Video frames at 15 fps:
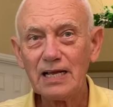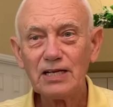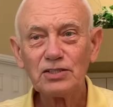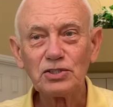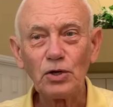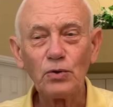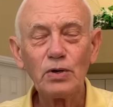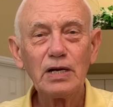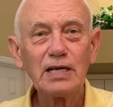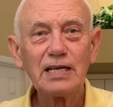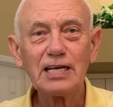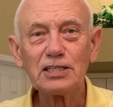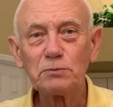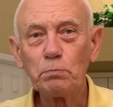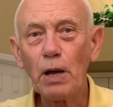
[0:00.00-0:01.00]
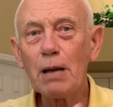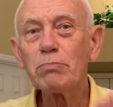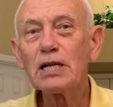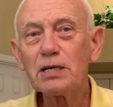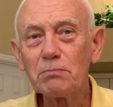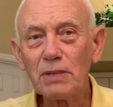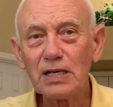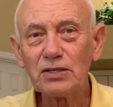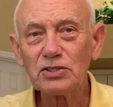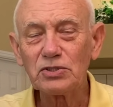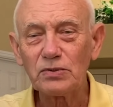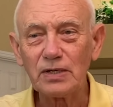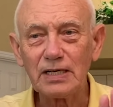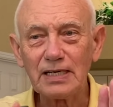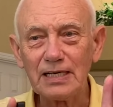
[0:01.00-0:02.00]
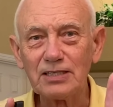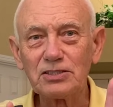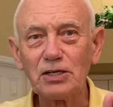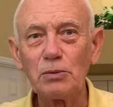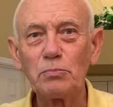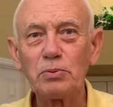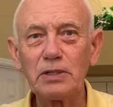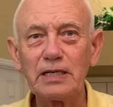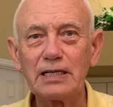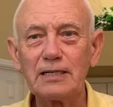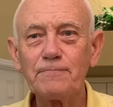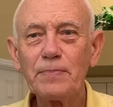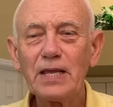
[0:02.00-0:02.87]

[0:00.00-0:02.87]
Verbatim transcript: So his public ministry is complete.